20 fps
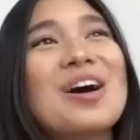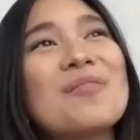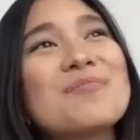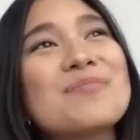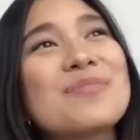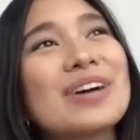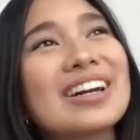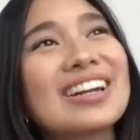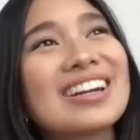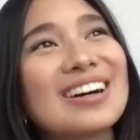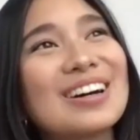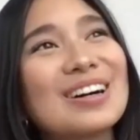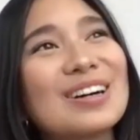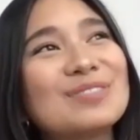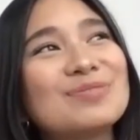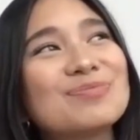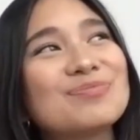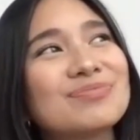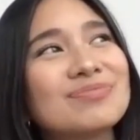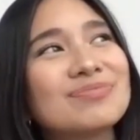but
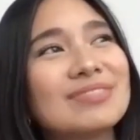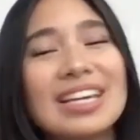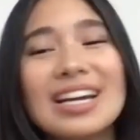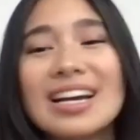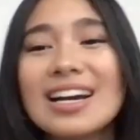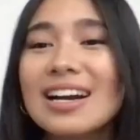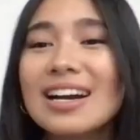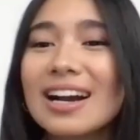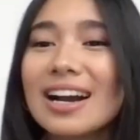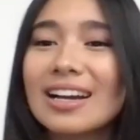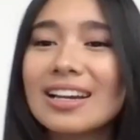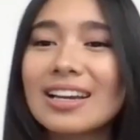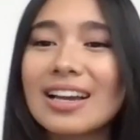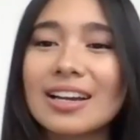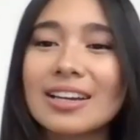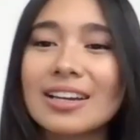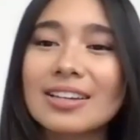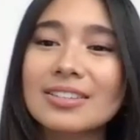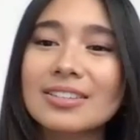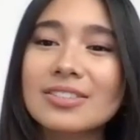yeah,
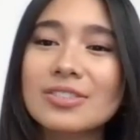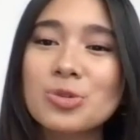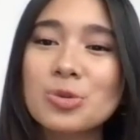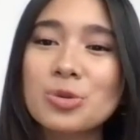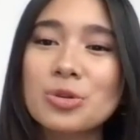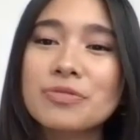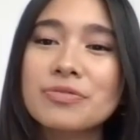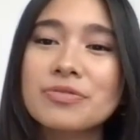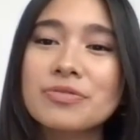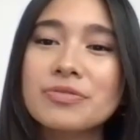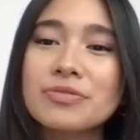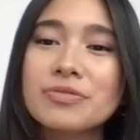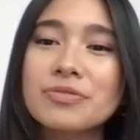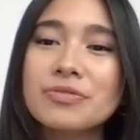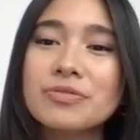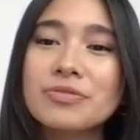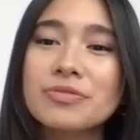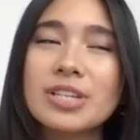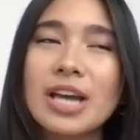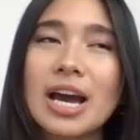I sort of
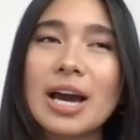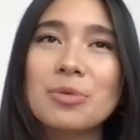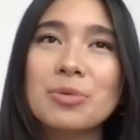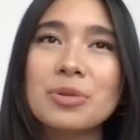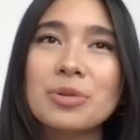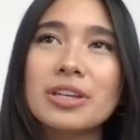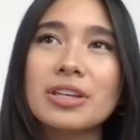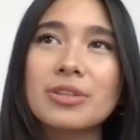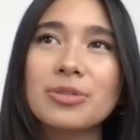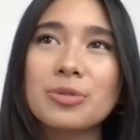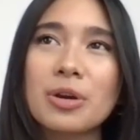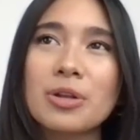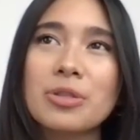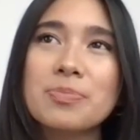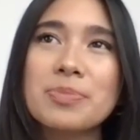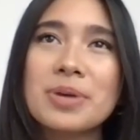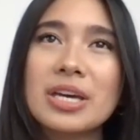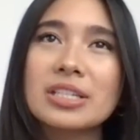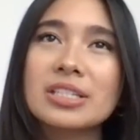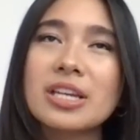sat with it throughout the
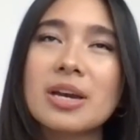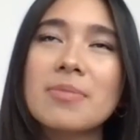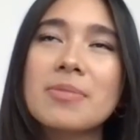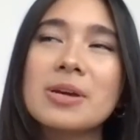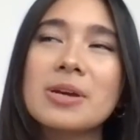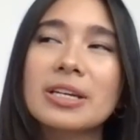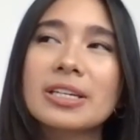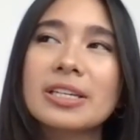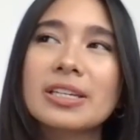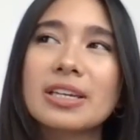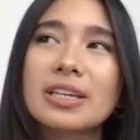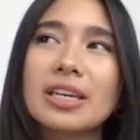pandemic,